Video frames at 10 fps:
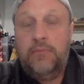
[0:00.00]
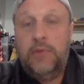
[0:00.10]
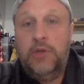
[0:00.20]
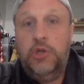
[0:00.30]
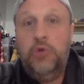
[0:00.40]

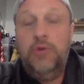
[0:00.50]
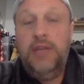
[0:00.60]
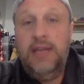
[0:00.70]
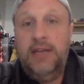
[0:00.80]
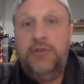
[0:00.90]
You
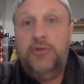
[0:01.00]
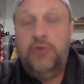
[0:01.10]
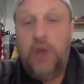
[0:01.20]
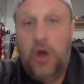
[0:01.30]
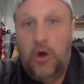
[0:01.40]
need to
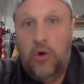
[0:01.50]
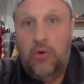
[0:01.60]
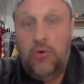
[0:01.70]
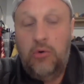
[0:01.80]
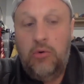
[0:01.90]
know
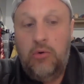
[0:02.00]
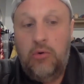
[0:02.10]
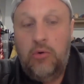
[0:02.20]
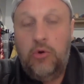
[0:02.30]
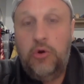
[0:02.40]

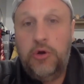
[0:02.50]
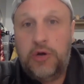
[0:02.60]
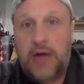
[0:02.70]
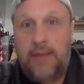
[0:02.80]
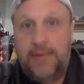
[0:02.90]
who your
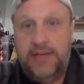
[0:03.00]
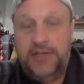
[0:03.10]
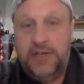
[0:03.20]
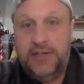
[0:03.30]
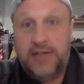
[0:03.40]

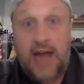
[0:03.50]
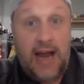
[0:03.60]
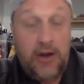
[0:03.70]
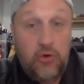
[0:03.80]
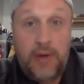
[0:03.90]
competition is. I
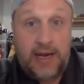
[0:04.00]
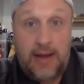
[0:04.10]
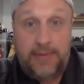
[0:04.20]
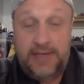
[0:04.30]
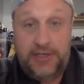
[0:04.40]
know who my
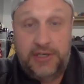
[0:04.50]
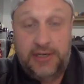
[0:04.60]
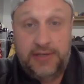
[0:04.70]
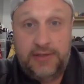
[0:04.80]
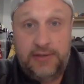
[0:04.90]
competition
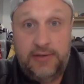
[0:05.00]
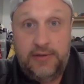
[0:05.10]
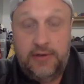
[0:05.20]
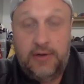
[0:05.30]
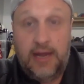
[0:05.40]
is.
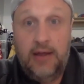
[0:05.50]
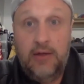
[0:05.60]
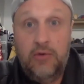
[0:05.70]
Okay.